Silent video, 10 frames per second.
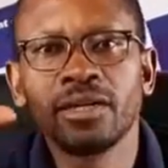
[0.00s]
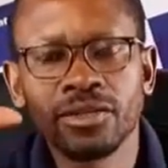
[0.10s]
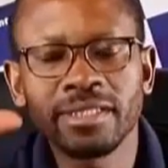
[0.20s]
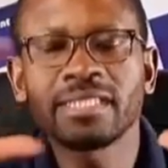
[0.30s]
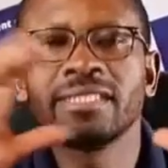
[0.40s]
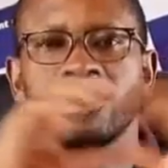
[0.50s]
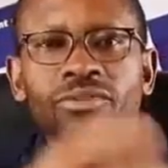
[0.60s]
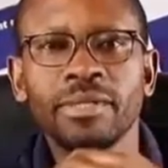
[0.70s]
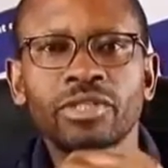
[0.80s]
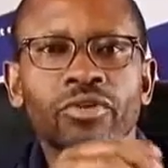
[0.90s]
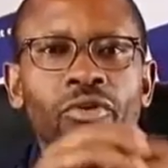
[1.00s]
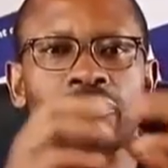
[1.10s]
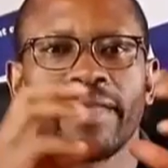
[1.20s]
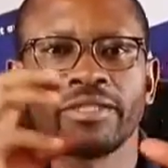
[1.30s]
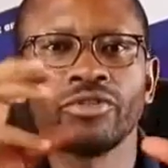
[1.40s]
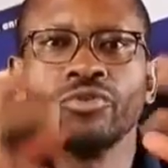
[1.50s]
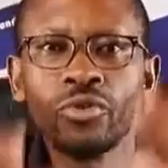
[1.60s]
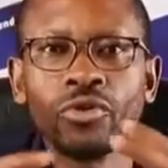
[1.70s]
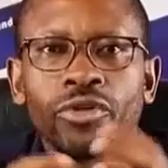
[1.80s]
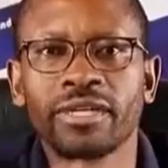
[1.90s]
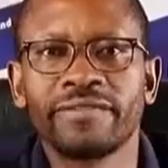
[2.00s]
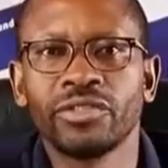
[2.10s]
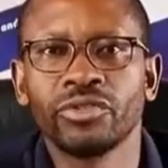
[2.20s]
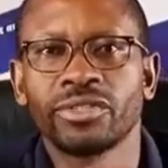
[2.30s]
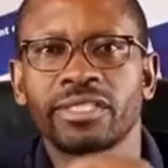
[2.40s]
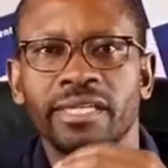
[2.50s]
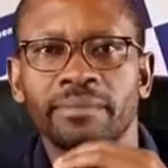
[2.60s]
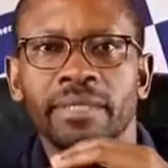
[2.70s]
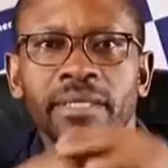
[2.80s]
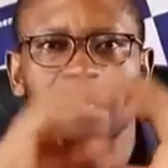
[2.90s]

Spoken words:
You just need to make sure that you know your revenue stream.